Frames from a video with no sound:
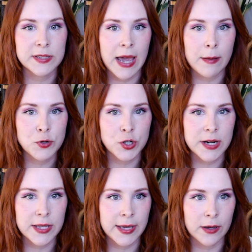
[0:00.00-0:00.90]
captured
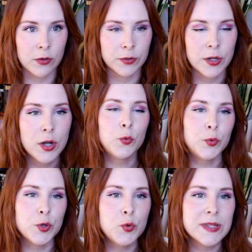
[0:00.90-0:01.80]
and killed.
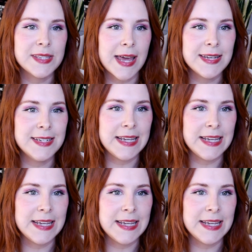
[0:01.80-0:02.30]
Rune was then